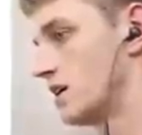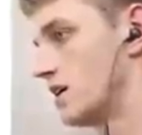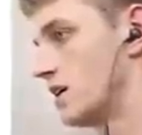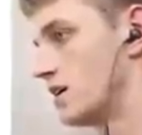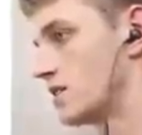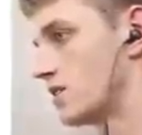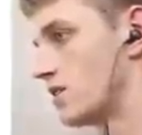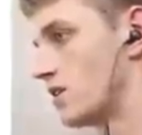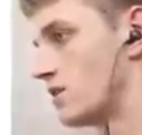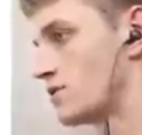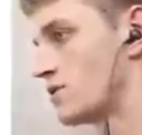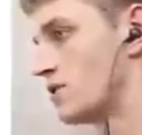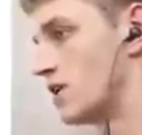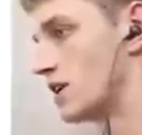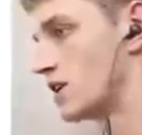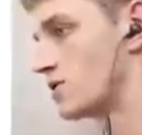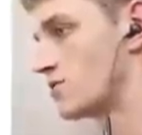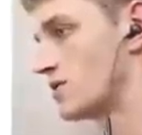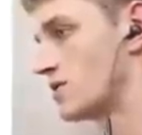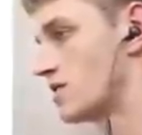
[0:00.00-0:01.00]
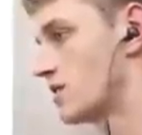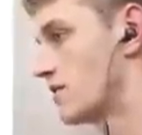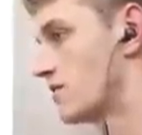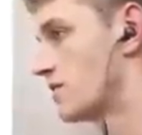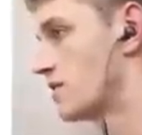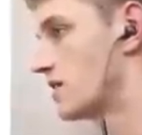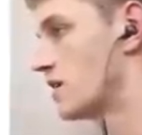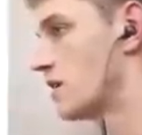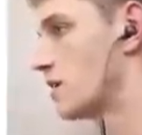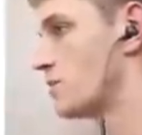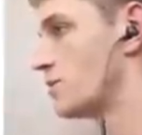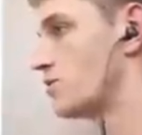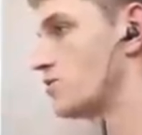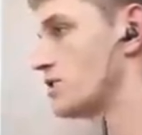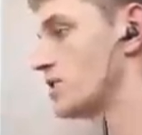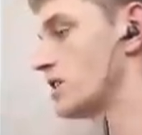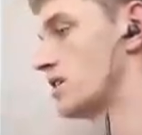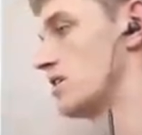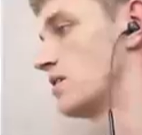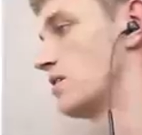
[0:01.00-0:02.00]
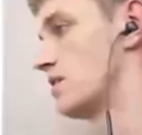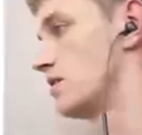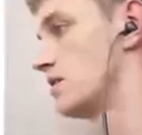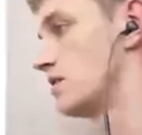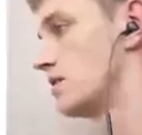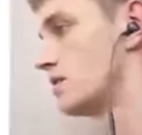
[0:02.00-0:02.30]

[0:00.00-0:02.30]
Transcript: It's all up to us. We still have a lot of blue gel,